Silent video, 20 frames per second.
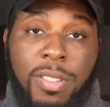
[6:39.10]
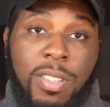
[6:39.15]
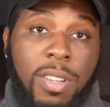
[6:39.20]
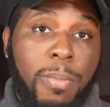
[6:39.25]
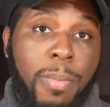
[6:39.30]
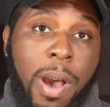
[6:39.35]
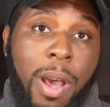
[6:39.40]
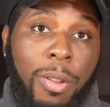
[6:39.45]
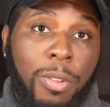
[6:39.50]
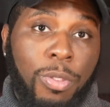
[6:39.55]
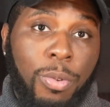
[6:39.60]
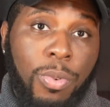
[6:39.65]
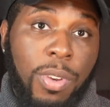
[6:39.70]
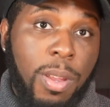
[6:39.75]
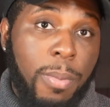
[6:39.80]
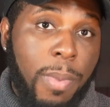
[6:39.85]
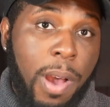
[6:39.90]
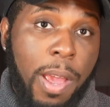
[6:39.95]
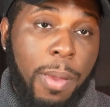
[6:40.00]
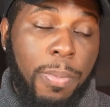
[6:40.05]
to the Model 3
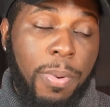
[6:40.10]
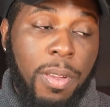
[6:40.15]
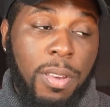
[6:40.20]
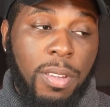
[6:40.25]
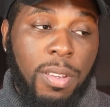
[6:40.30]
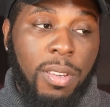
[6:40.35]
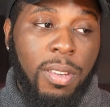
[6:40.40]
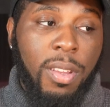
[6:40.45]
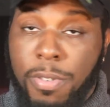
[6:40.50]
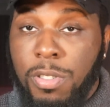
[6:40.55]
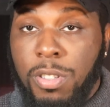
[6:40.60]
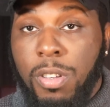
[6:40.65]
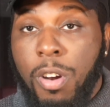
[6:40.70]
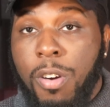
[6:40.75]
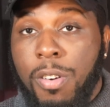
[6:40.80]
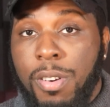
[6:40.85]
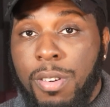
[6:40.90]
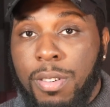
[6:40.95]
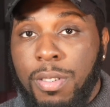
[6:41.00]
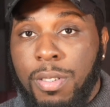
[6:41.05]
in my opinion. For
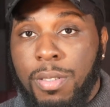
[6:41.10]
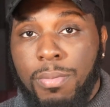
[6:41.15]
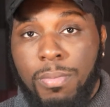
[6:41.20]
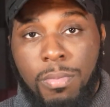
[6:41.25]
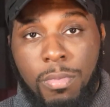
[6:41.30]
starters,